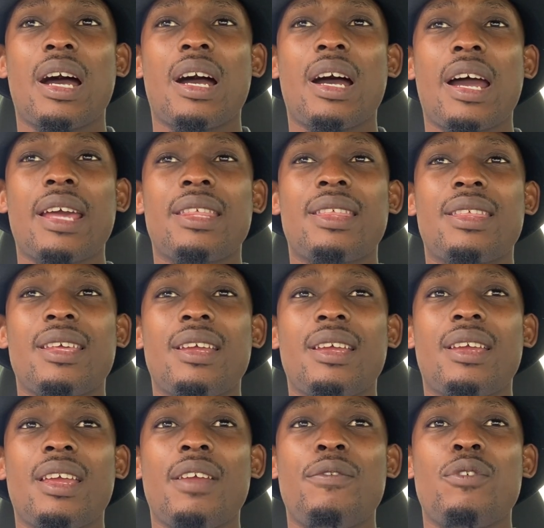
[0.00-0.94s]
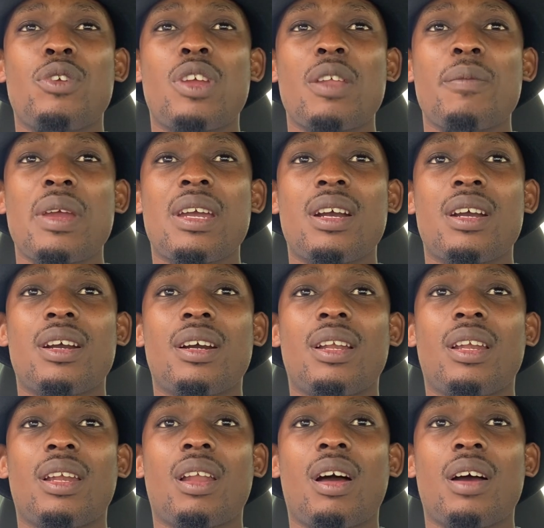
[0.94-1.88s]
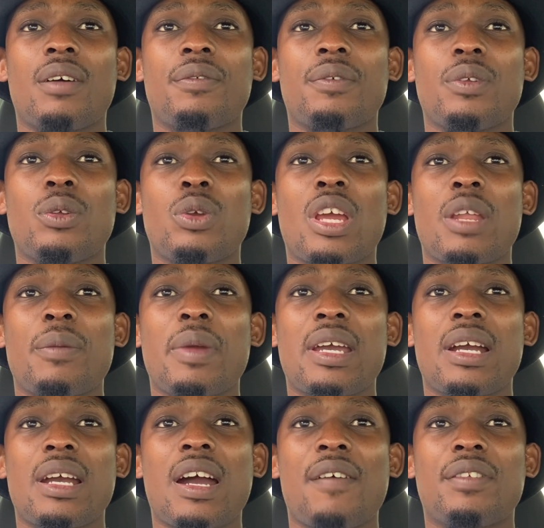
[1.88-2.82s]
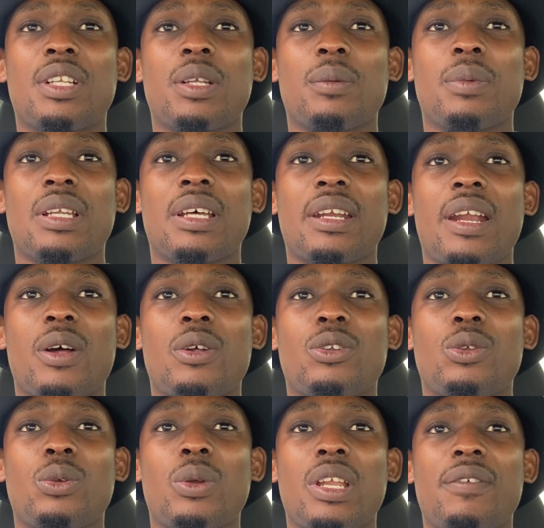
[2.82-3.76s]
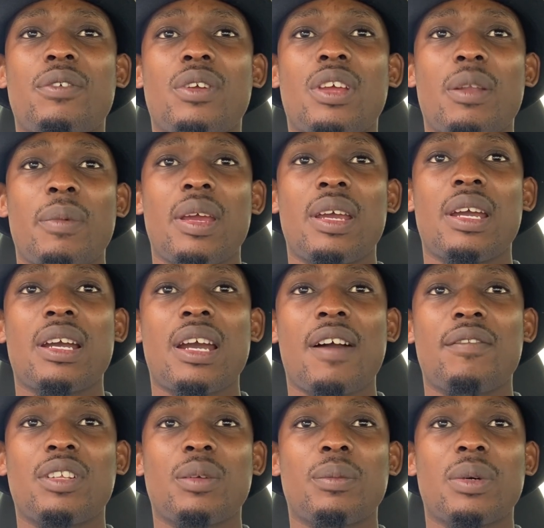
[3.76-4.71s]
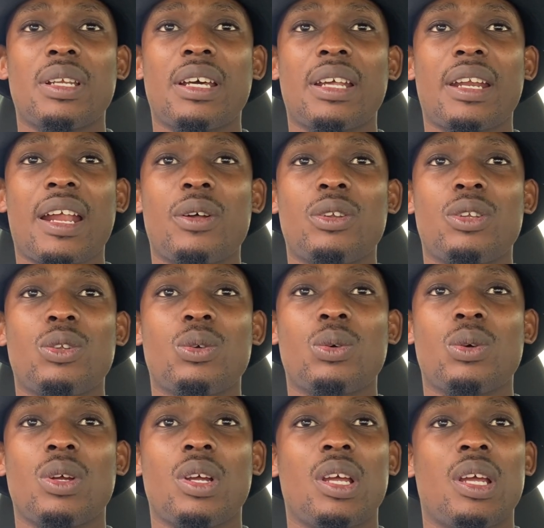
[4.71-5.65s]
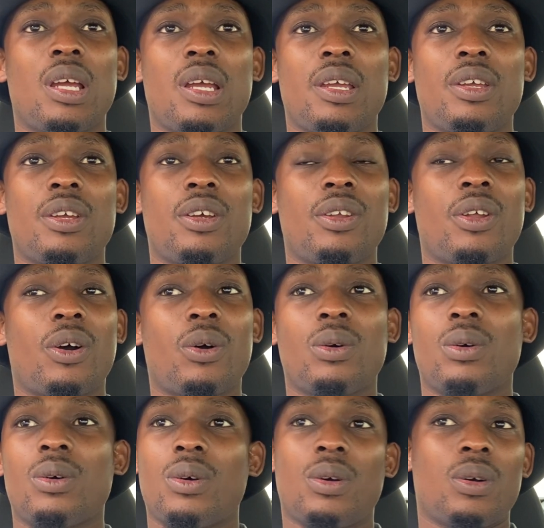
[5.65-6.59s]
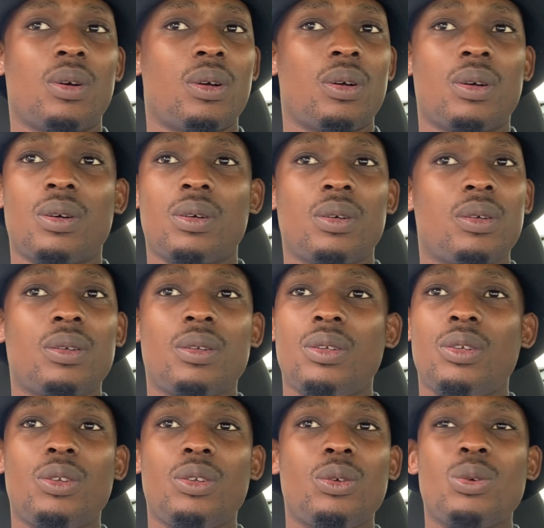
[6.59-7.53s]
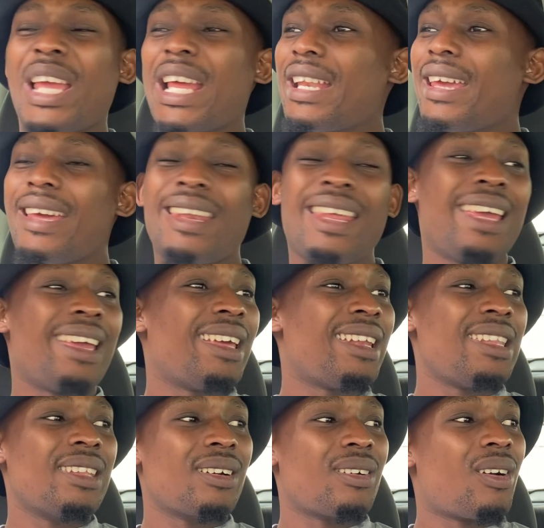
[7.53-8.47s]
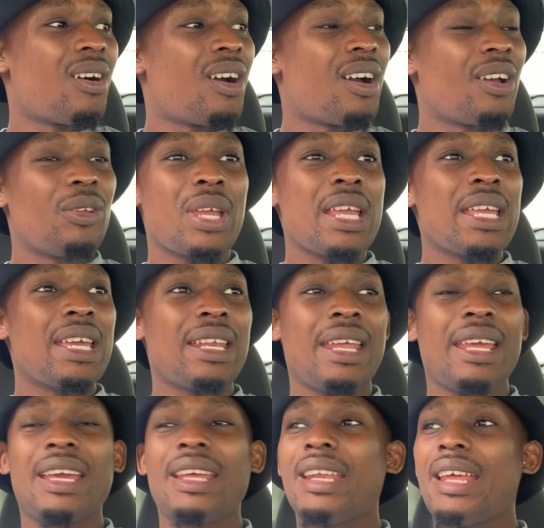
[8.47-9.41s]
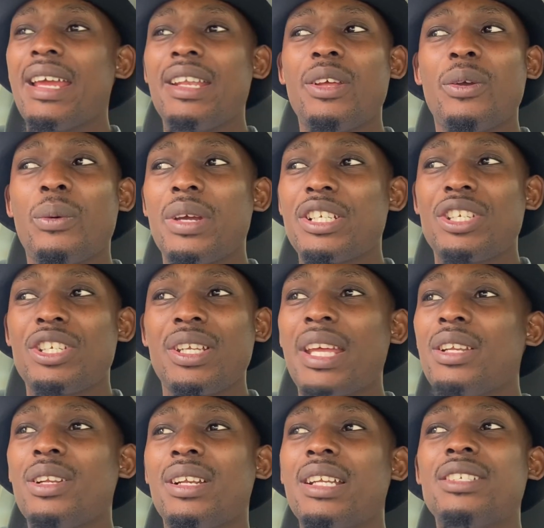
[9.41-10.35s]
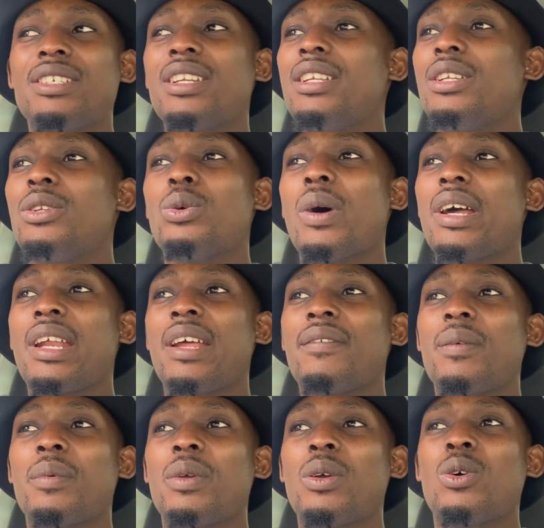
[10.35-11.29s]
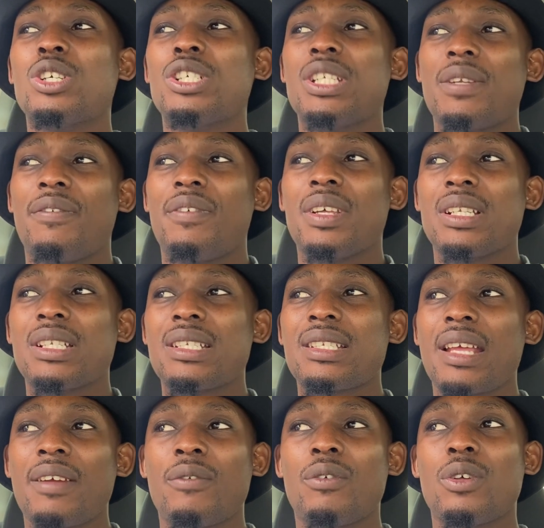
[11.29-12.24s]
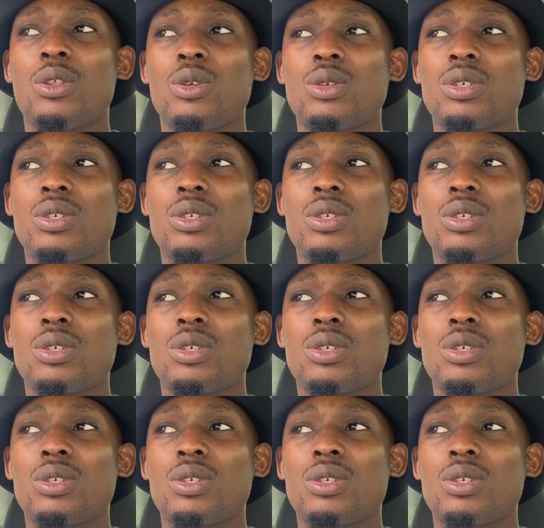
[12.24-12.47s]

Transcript: I think if you can make a girl laugh, you can make her comfortable around you. And if you can make her comfortable around you, you know, you can get head in the car, you can get head anywhere. She can literally do whatever because she feels safe with you.